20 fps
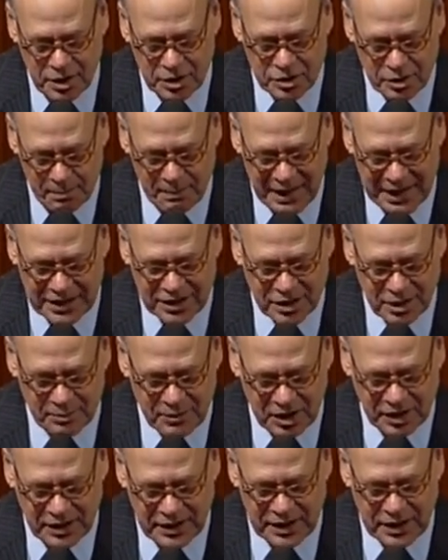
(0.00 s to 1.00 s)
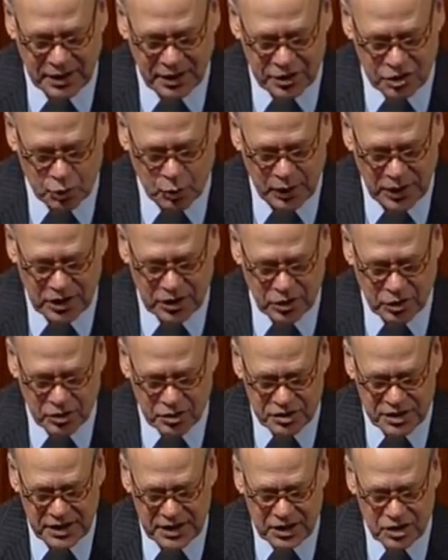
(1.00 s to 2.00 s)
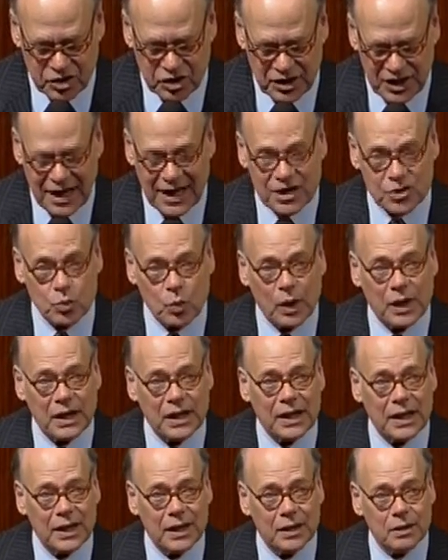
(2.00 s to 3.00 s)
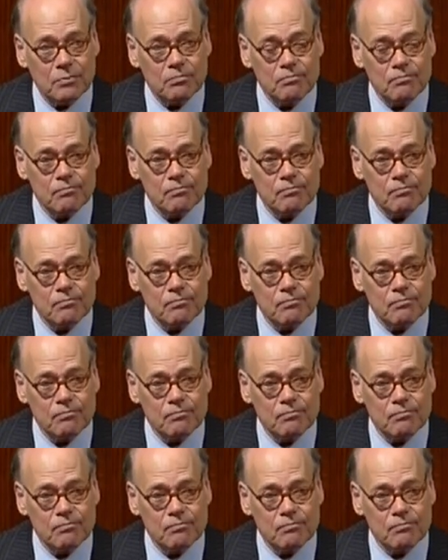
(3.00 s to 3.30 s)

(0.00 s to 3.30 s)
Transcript: to make them illegal in 2013, and she has one again.